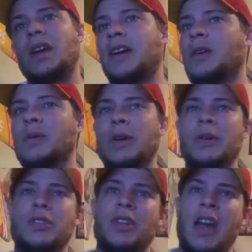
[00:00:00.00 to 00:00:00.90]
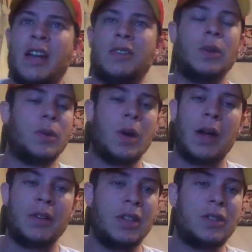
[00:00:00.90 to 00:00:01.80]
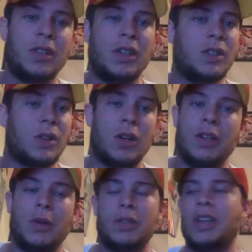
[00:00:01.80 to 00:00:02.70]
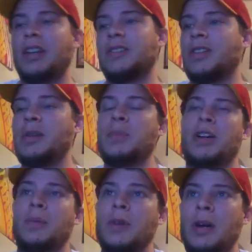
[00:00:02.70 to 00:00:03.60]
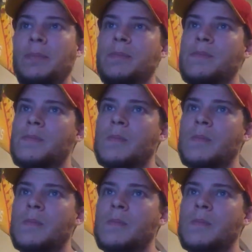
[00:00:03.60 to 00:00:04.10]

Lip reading: I don't know his stats, don't know how decent he is. All I know is Kansas City picked him up.